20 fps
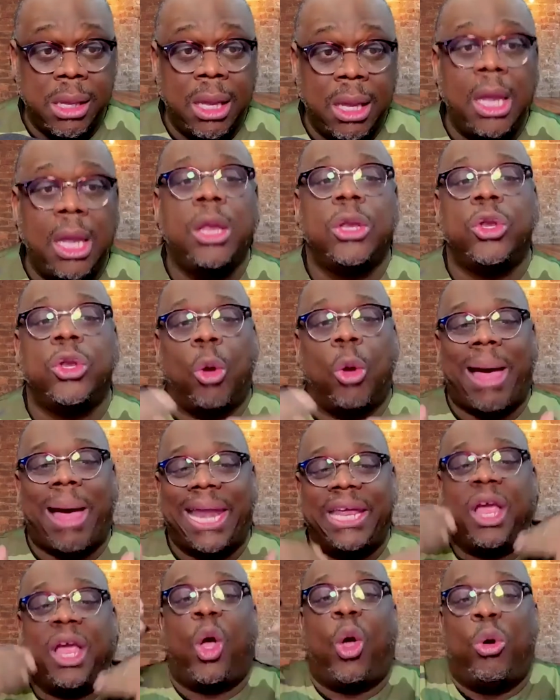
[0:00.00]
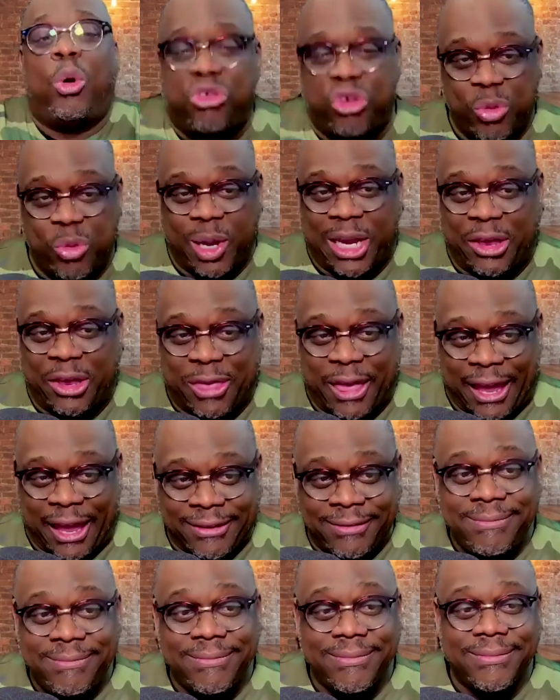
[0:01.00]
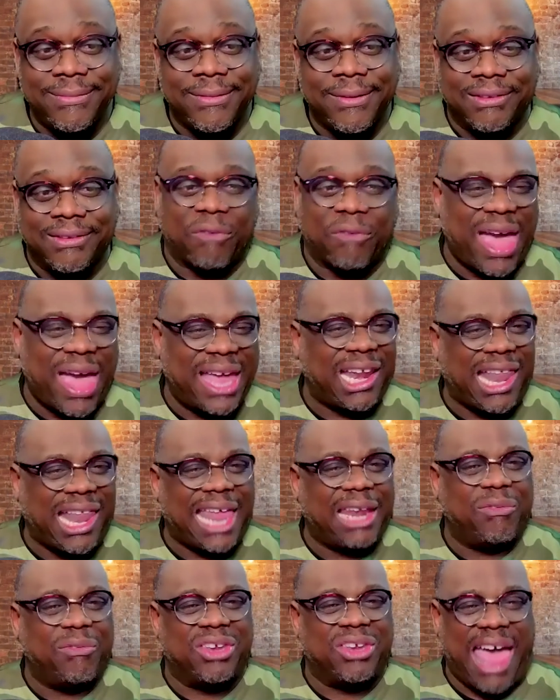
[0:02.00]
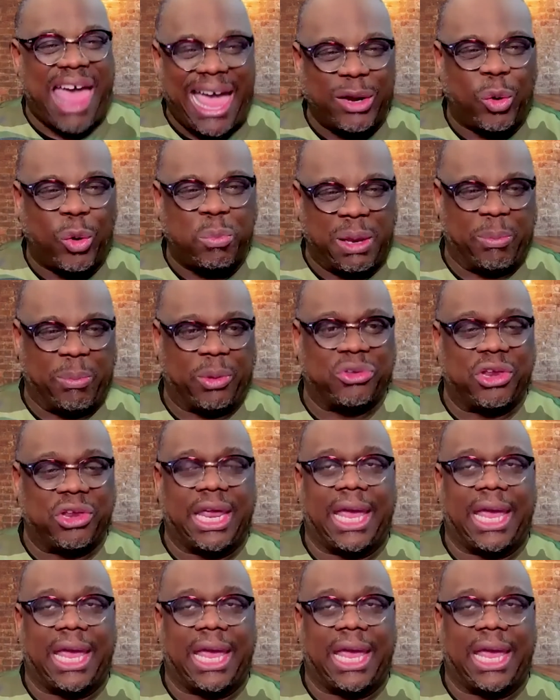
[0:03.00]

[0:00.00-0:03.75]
Nobody owes you anything, because I find a lot of entitled people today.